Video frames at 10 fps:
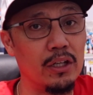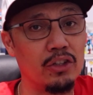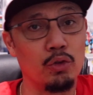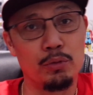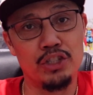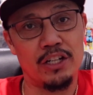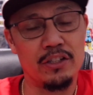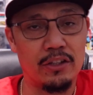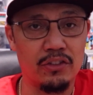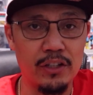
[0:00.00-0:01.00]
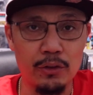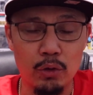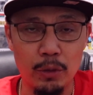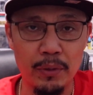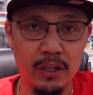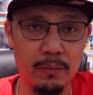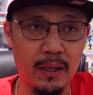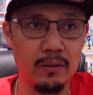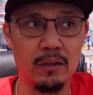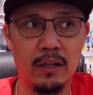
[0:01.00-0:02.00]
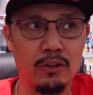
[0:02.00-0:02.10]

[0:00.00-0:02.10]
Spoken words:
because it was projected that the Steelers were going to pick him at